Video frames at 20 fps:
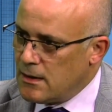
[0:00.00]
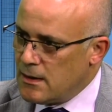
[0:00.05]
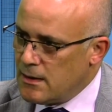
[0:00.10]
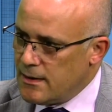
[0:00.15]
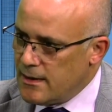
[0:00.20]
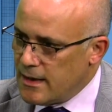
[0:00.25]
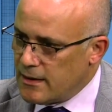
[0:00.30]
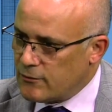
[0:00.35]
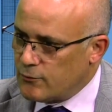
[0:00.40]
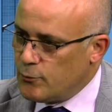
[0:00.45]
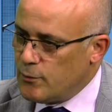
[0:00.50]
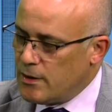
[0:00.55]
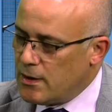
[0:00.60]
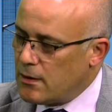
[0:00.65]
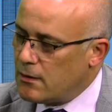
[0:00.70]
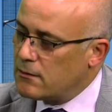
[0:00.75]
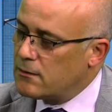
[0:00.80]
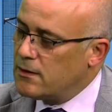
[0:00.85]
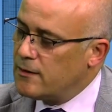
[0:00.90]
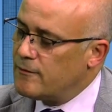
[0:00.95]
yes, we
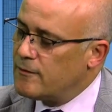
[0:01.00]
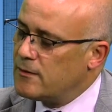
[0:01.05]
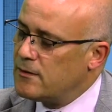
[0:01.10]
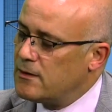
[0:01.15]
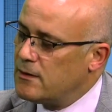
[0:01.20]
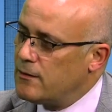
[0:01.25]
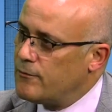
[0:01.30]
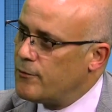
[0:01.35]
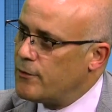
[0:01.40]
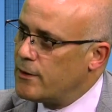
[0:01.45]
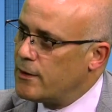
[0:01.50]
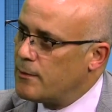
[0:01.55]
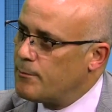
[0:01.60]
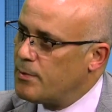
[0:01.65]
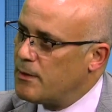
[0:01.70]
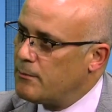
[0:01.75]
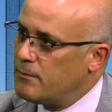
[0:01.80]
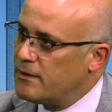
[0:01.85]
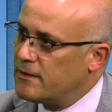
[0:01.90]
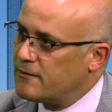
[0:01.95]
are giving, delivering a
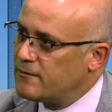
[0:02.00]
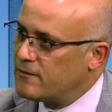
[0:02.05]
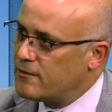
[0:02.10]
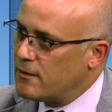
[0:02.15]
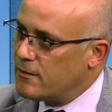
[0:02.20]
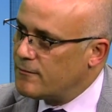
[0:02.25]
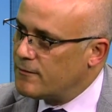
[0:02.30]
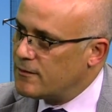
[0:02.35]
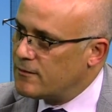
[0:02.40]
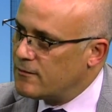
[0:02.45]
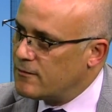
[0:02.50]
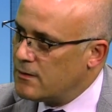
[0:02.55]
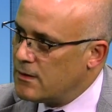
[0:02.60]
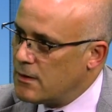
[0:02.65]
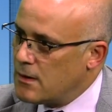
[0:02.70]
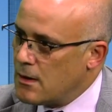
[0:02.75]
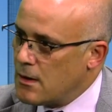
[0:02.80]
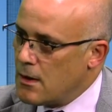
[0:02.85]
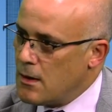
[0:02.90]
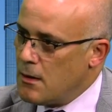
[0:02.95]
public service,
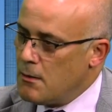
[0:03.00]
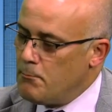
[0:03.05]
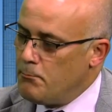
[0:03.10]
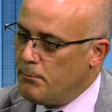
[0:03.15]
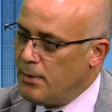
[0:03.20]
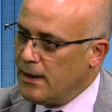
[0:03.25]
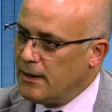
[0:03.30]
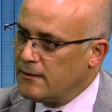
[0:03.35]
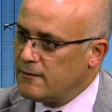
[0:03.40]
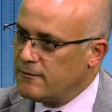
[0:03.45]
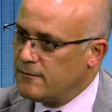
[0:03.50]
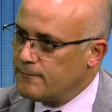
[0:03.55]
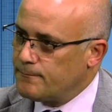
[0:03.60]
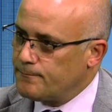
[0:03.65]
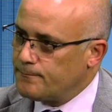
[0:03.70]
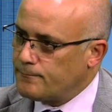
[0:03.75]
but